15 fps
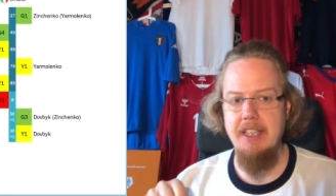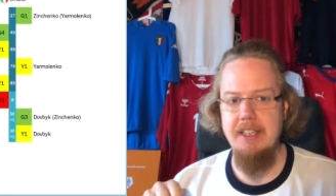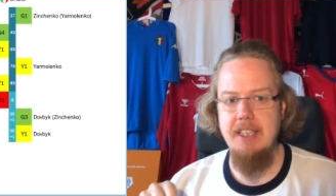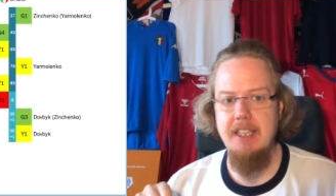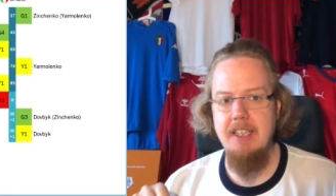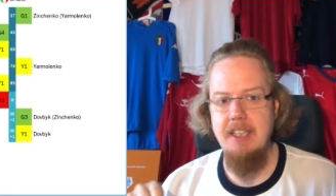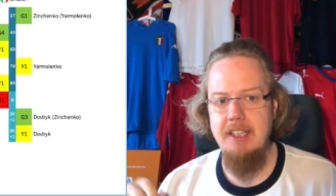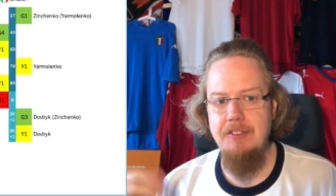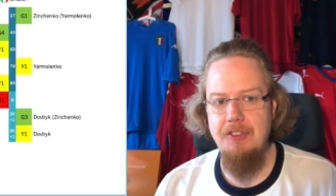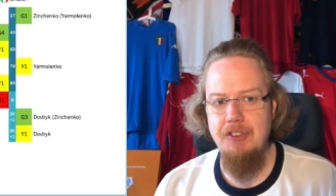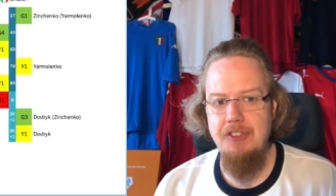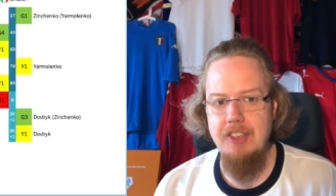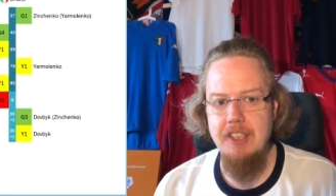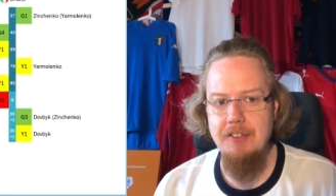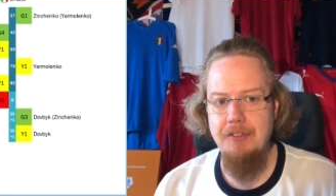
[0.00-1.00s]
And then if you
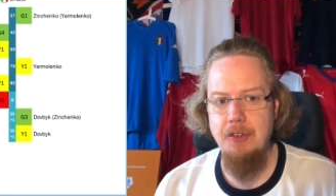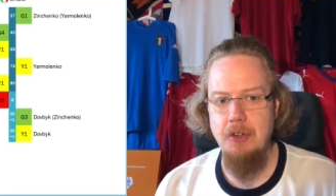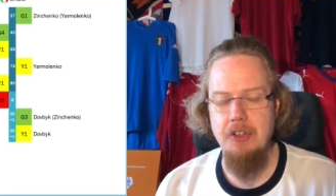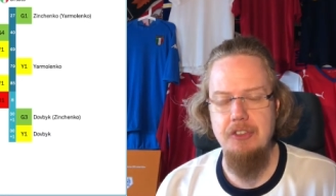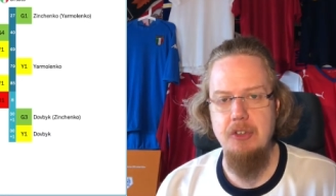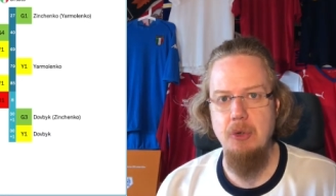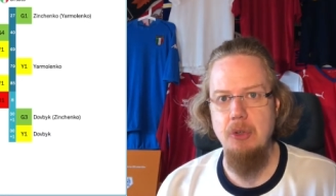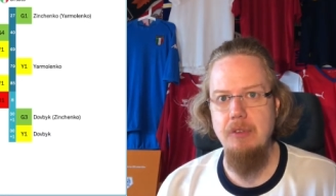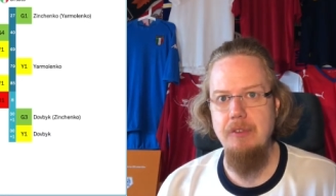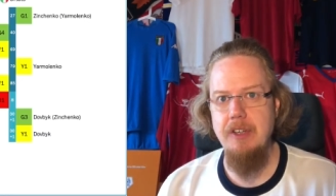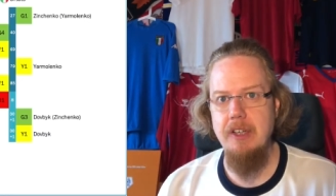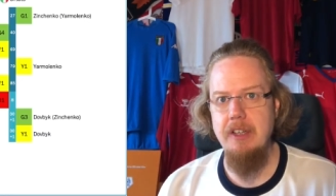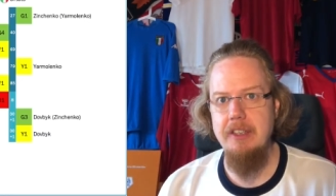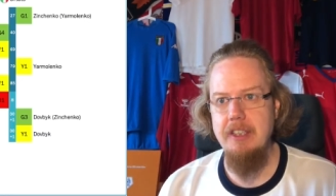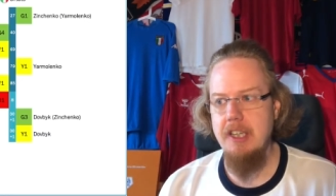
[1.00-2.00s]
see the first goal,
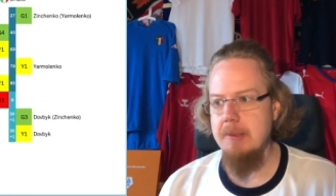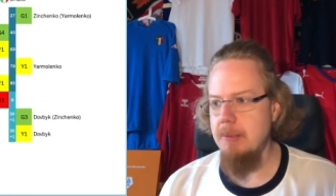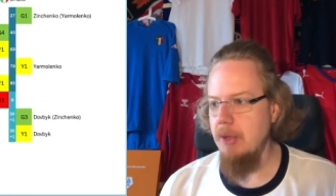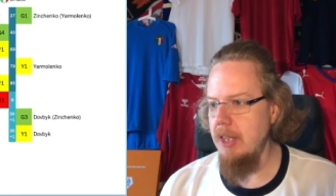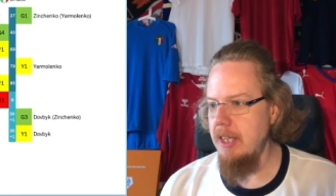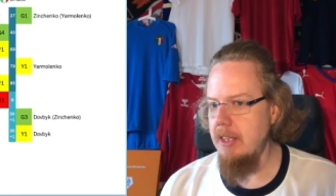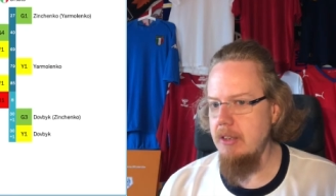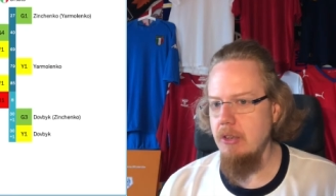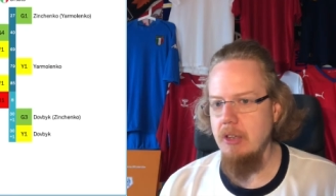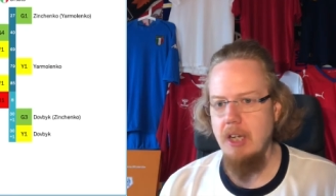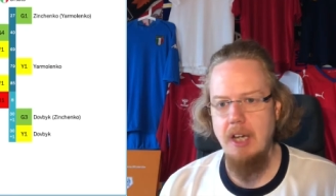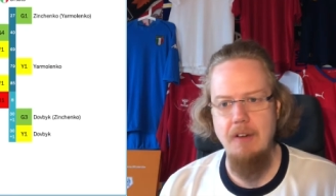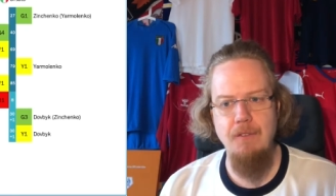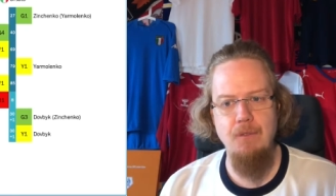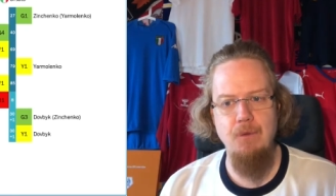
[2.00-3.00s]
where Yarmolenko,
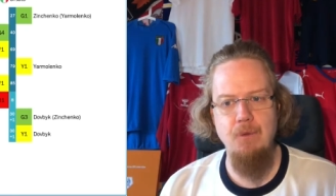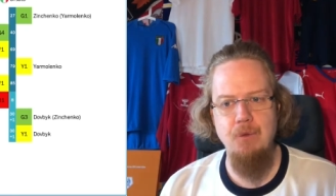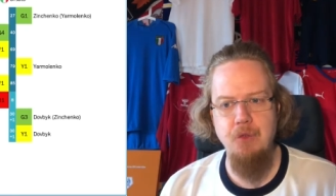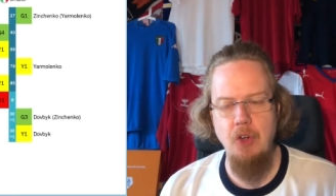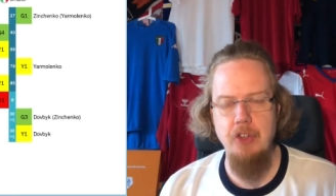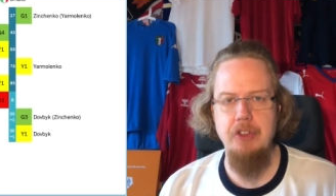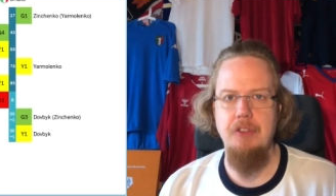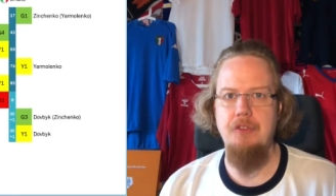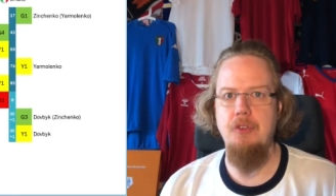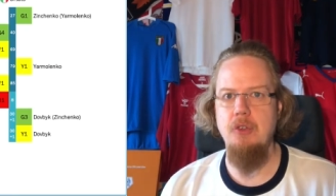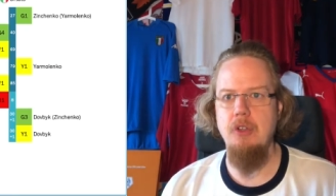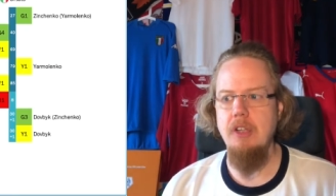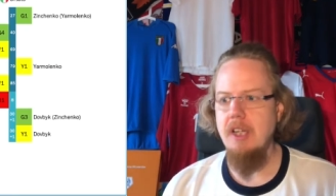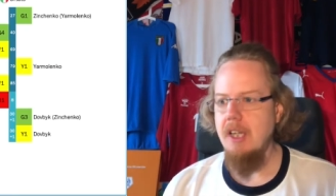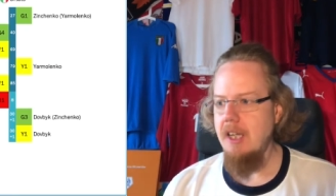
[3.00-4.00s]
a
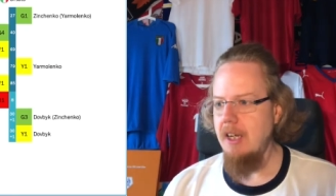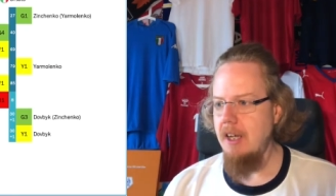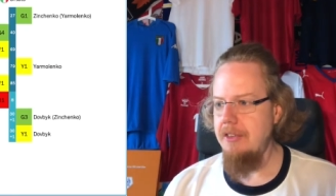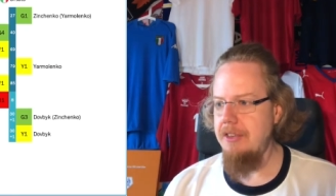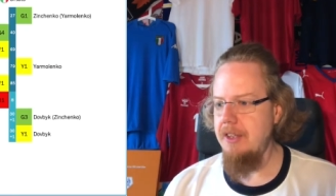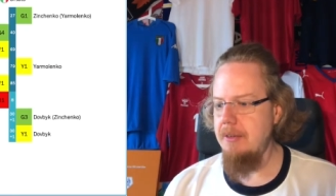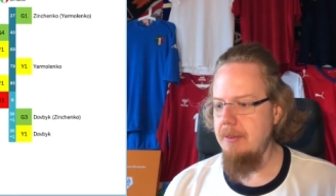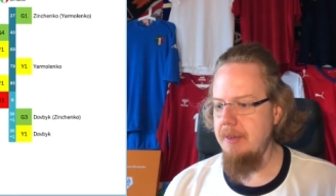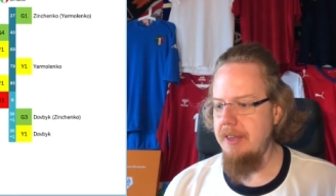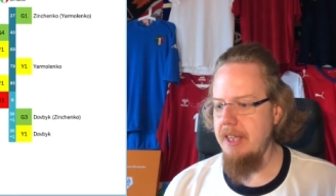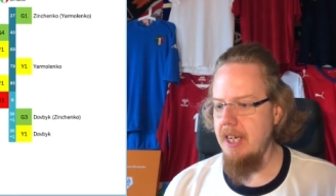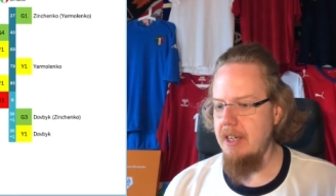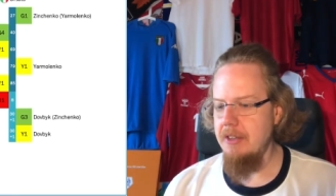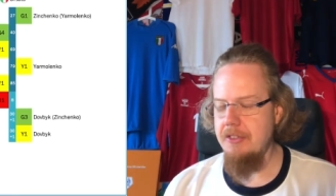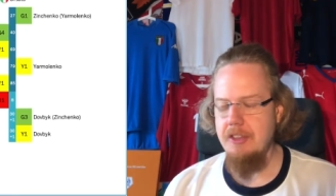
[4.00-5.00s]
wonderful, I think with
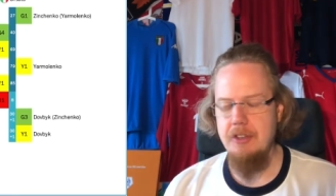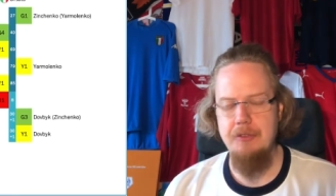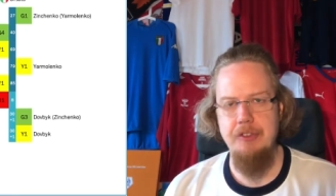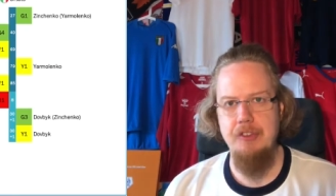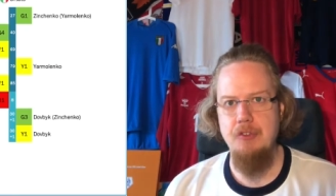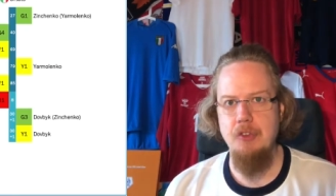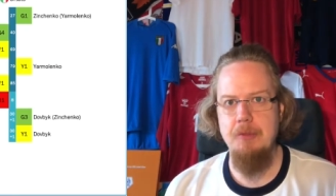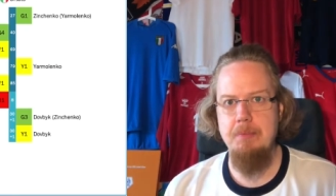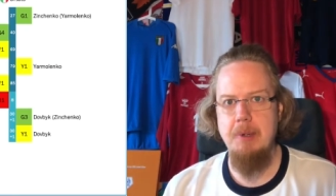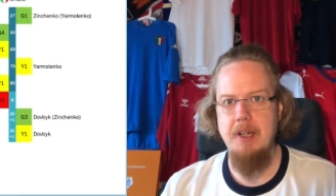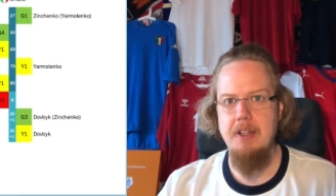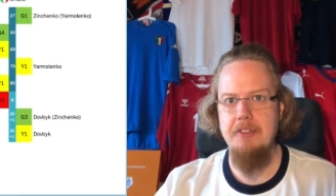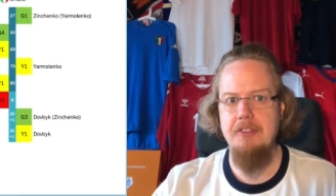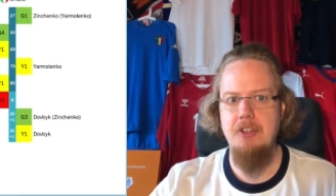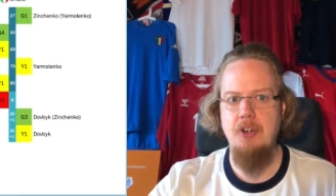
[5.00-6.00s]
the outside of his foot
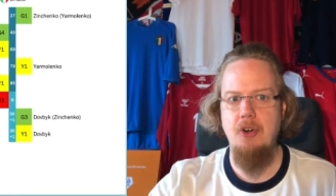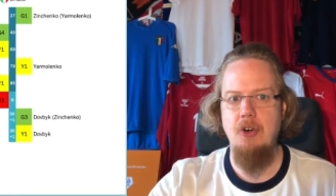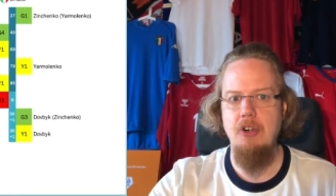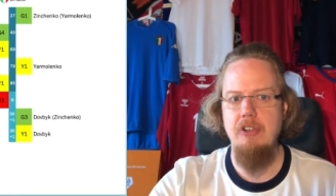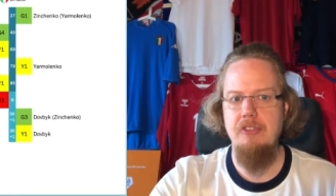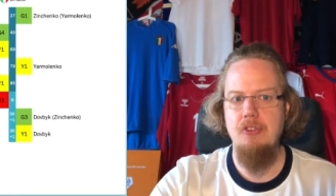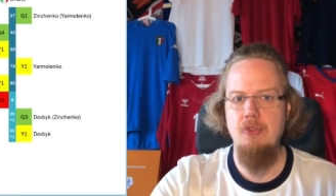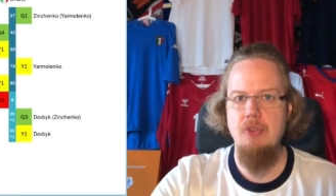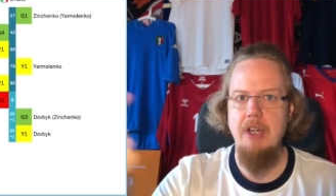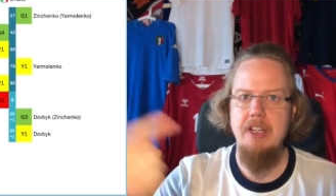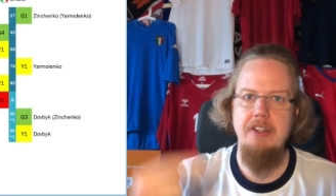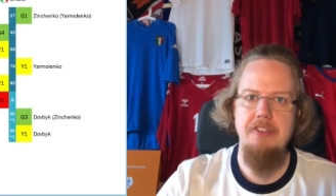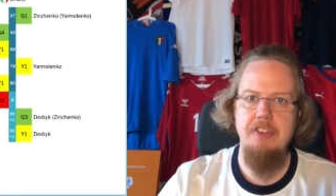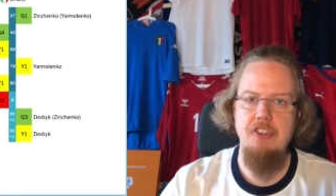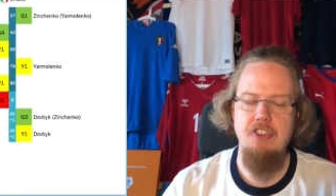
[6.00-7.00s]
pass, curls
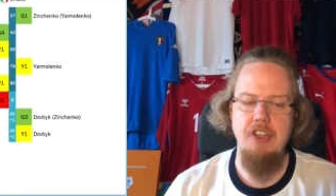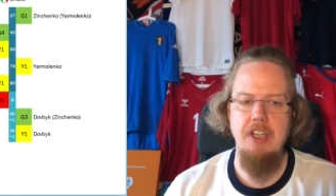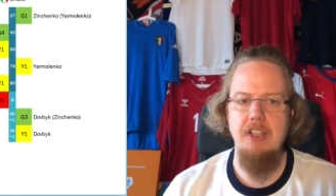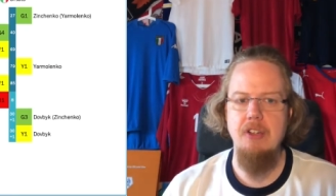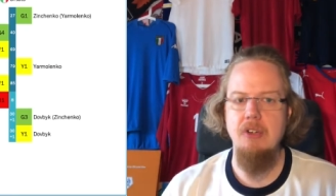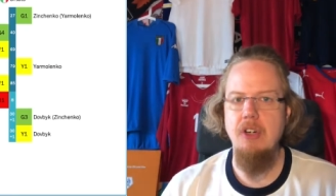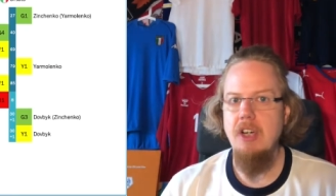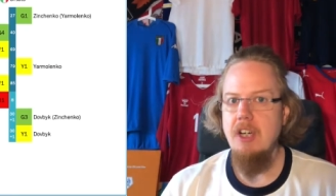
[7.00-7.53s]
right at Zinchenko,